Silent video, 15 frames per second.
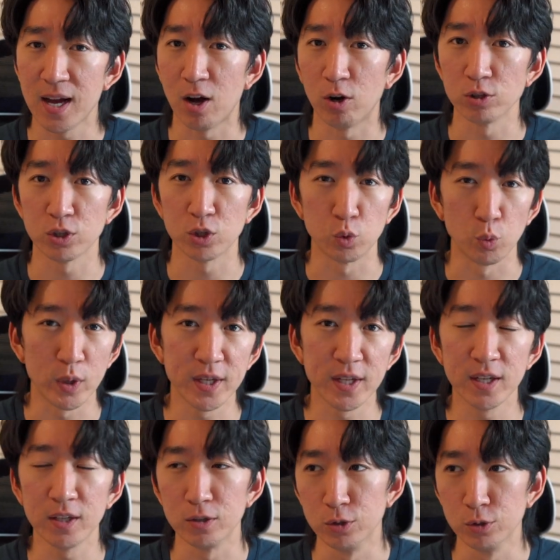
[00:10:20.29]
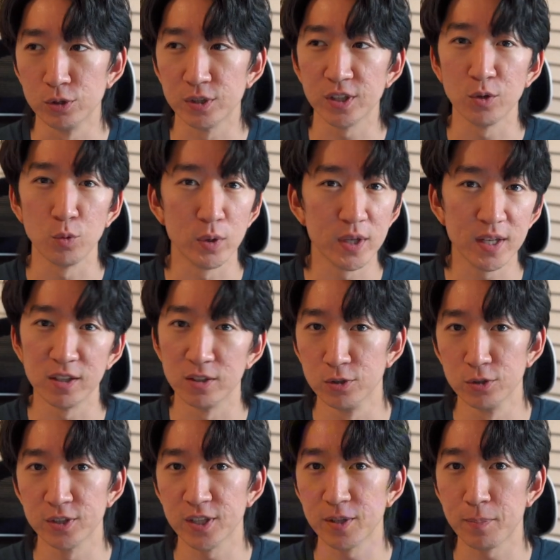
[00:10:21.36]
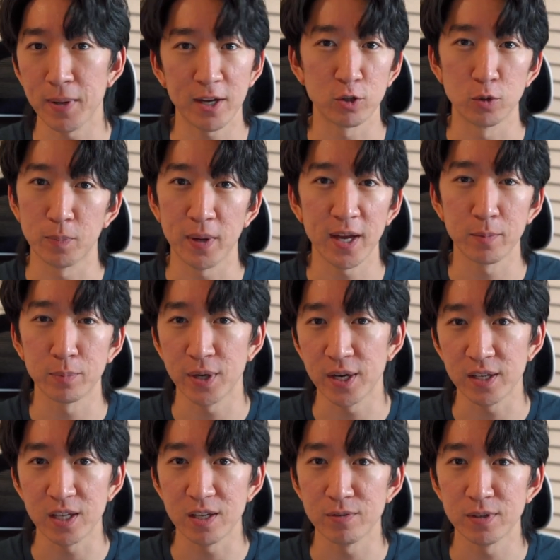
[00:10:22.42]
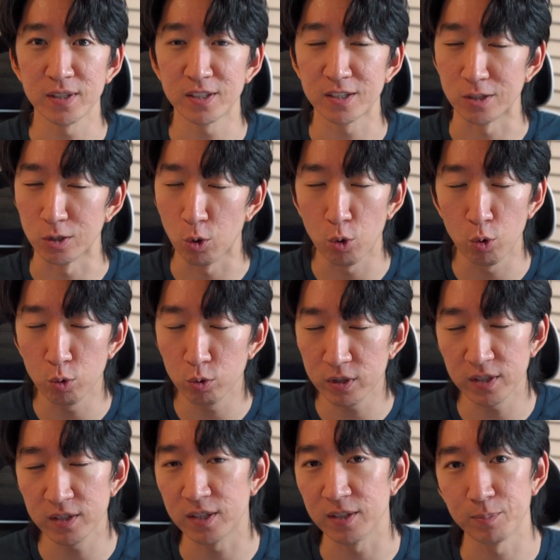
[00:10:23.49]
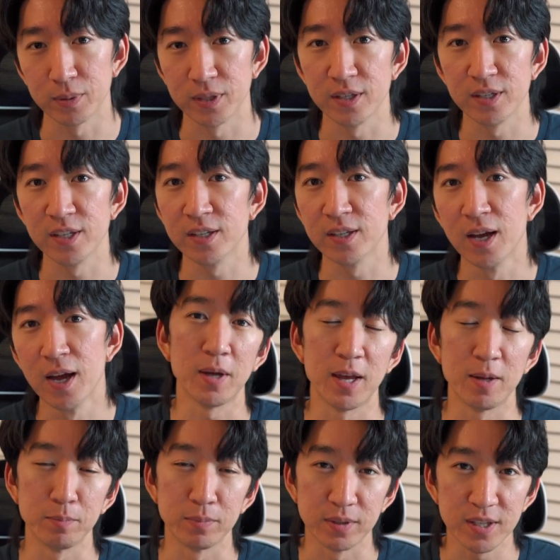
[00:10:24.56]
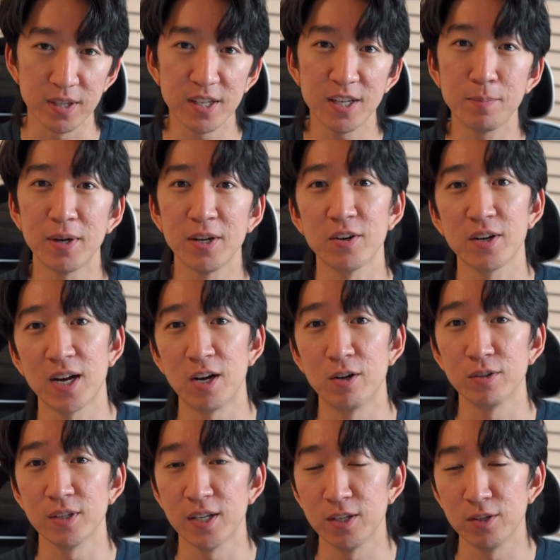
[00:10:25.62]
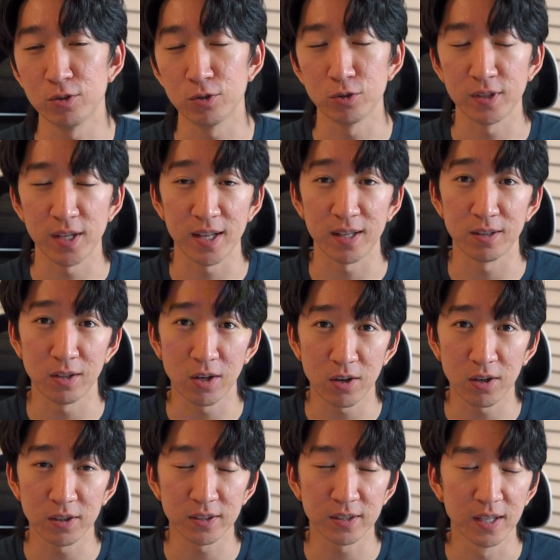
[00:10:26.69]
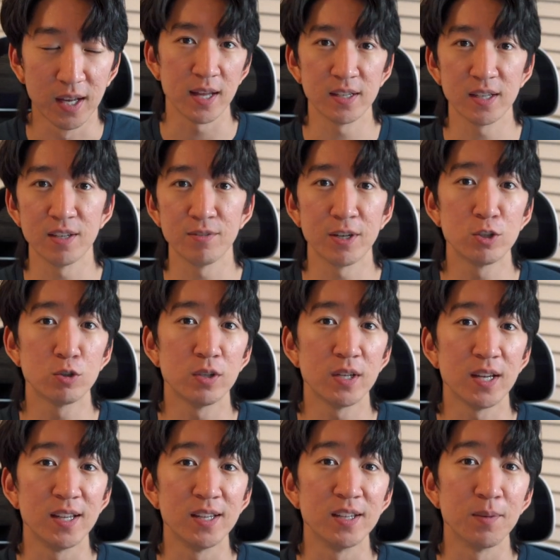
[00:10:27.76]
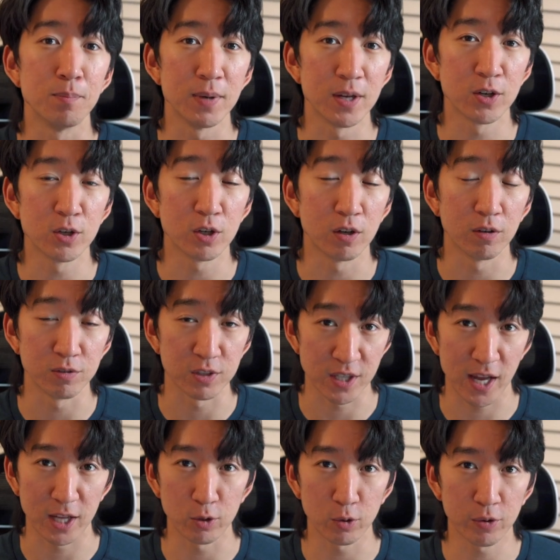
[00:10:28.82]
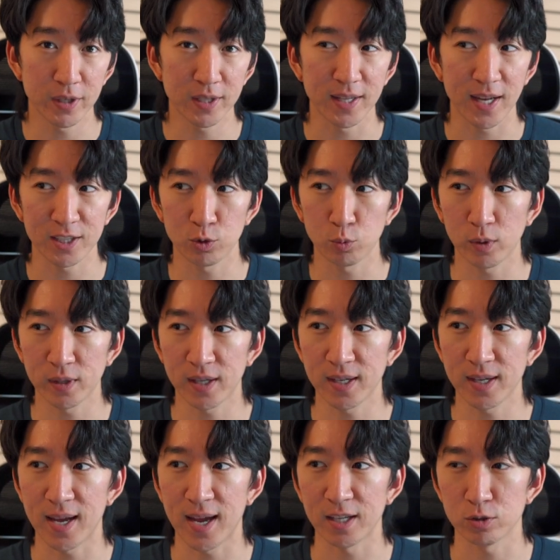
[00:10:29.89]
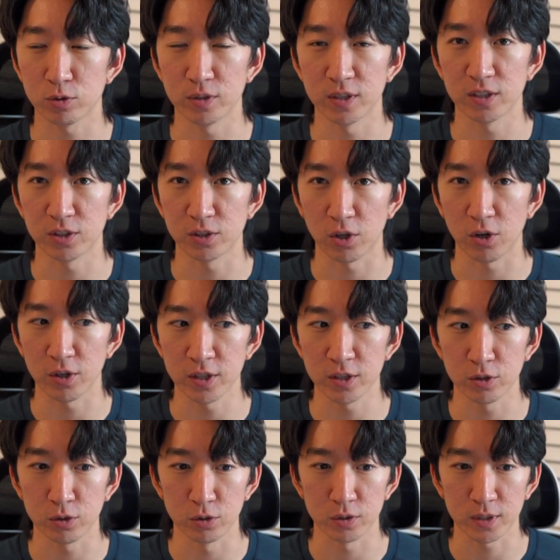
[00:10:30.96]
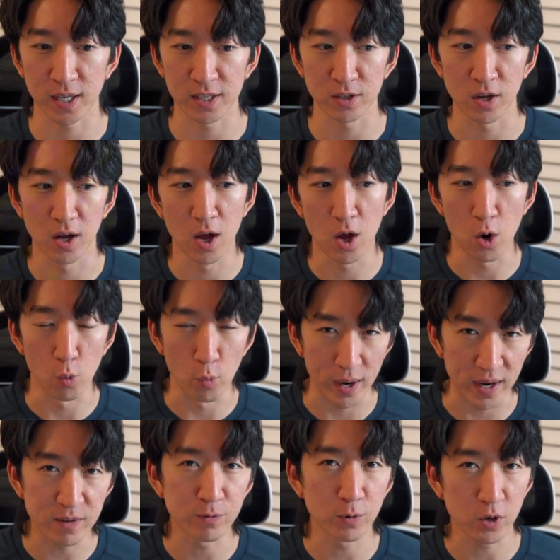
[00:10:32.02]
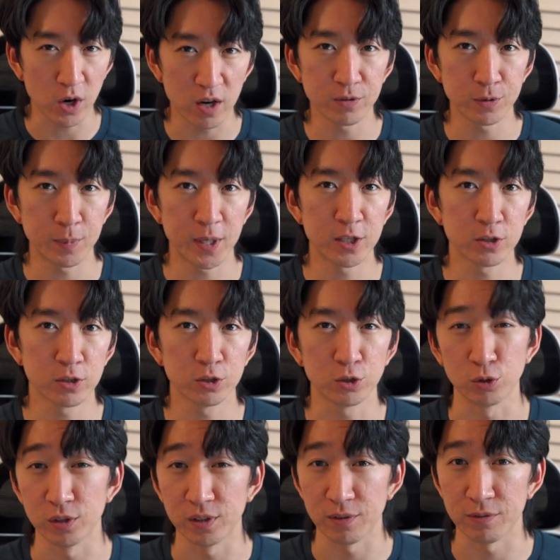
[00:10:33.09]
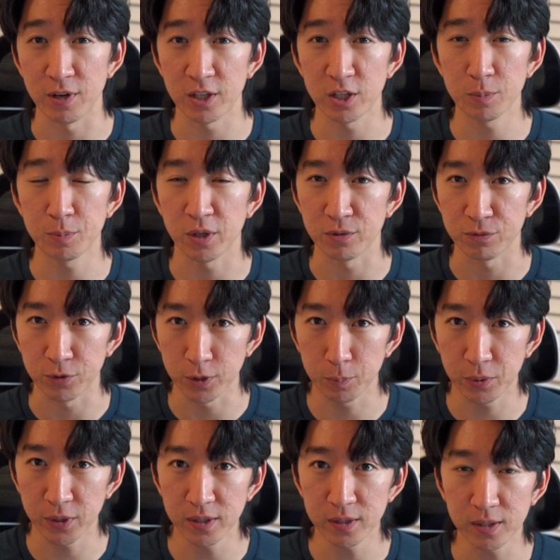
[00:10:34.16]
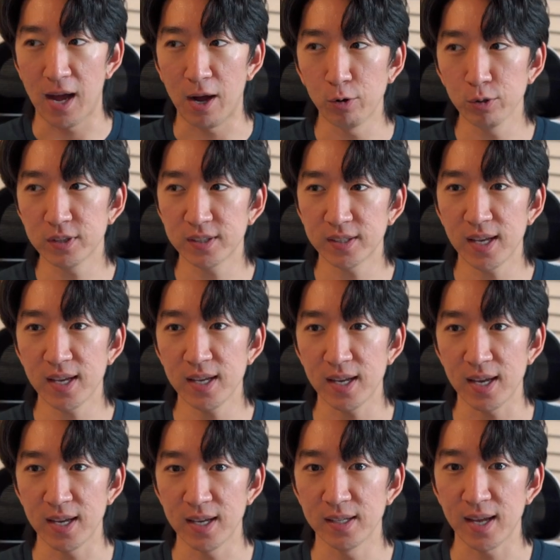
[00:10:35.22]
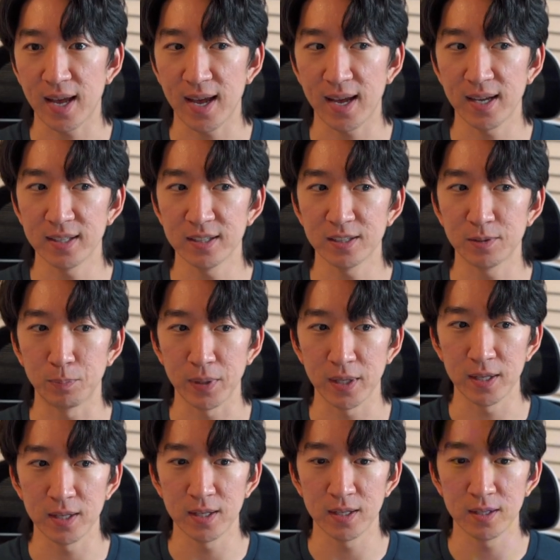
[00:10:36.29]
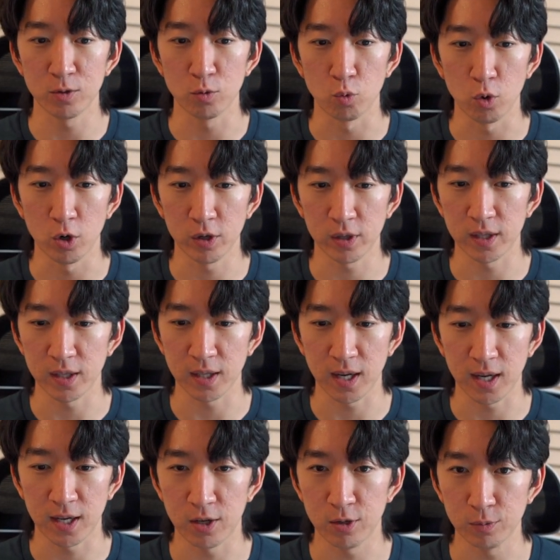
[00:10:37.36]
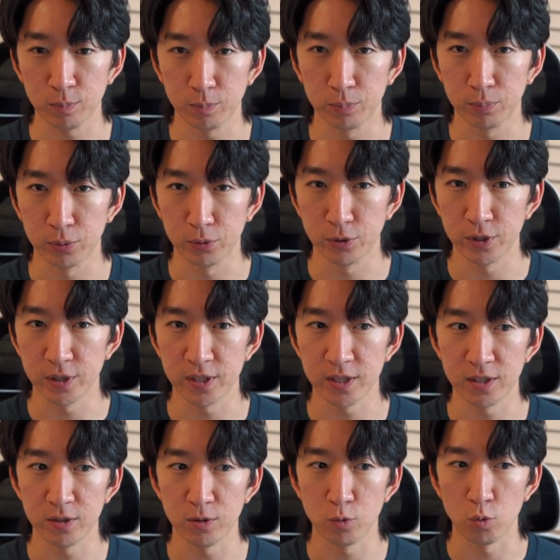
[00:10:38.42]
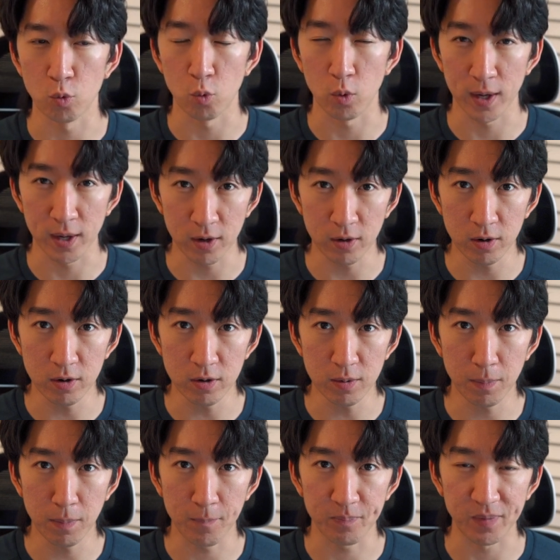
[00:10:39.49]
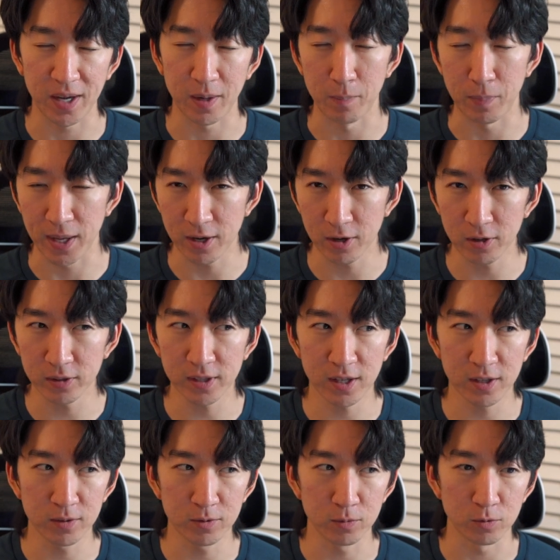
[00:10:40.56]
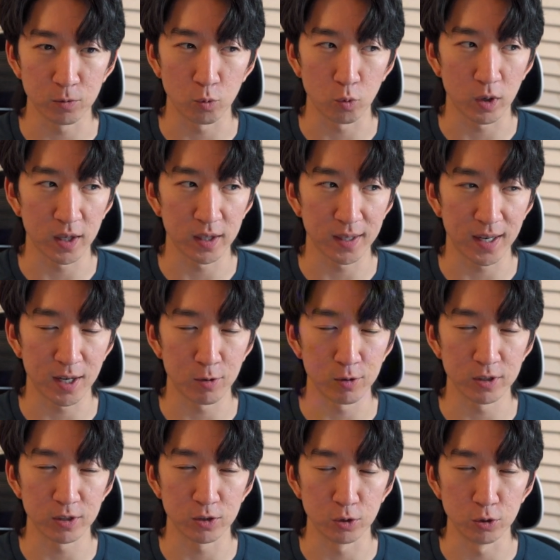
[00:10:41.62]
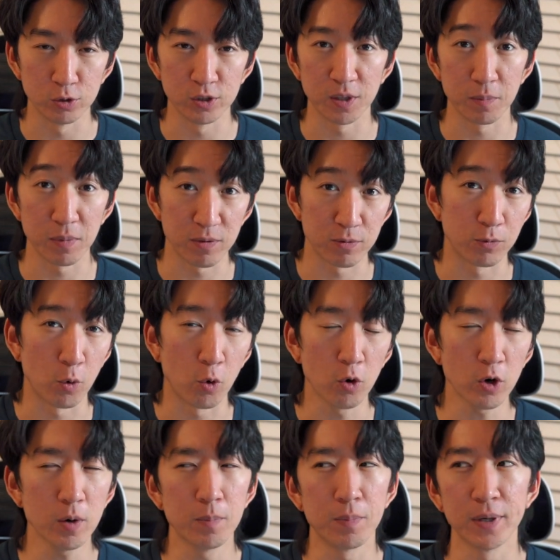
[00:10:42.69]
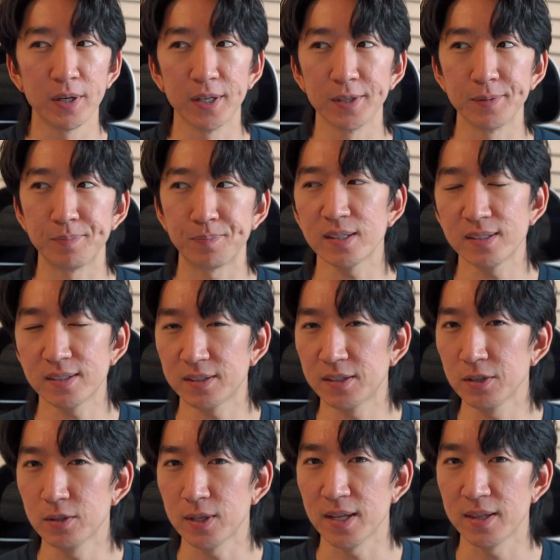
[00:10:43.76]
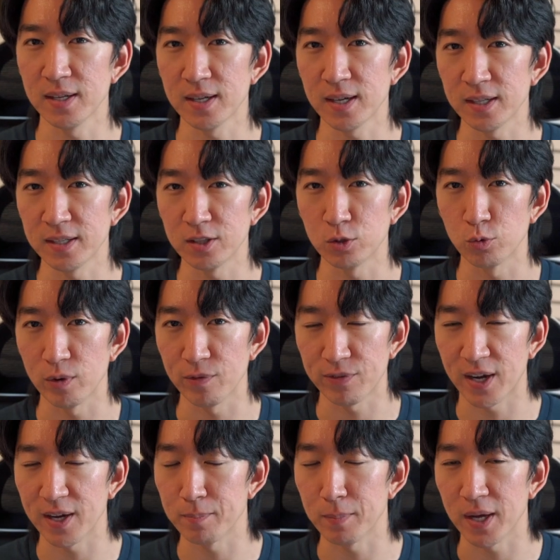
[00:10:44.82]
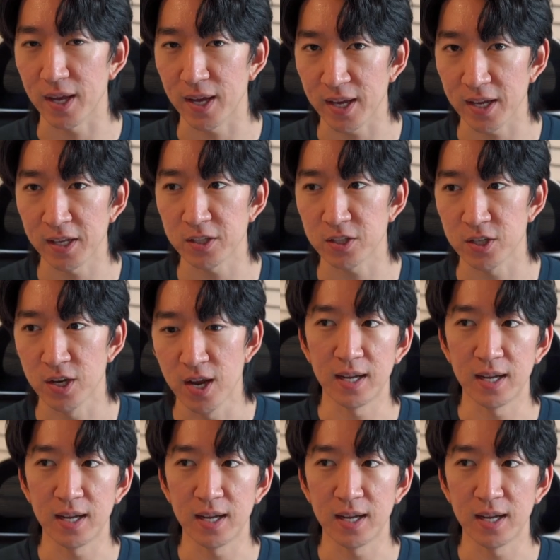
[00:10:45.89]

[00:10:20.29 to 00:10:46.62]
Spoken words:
I was just winning, losing back to back, break even, slowly depleting and bleeding my account into net loss. And then eventually in the middle of January, that's when I actually started to kind of wait for confirmations to develop on Footprint. I would say it has been working out pretty well, like better than what I was using before, but still I think I need to refine my edge.